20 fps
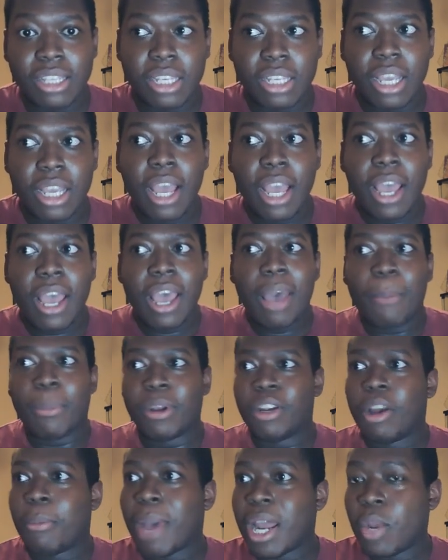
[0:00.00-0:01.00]
it, but
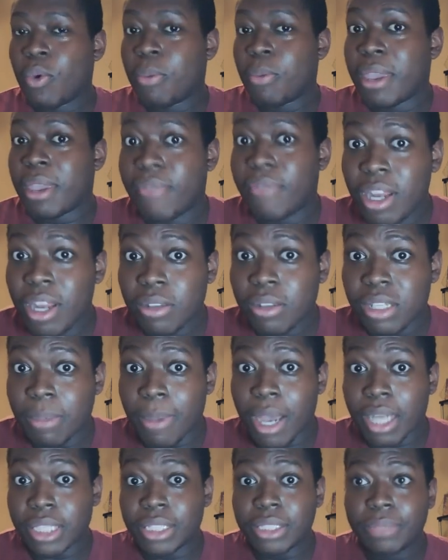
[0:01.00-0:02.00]
nobody would make videos
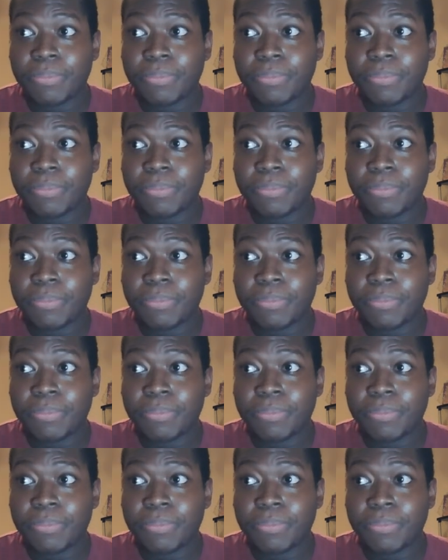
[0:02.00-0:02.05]
about it.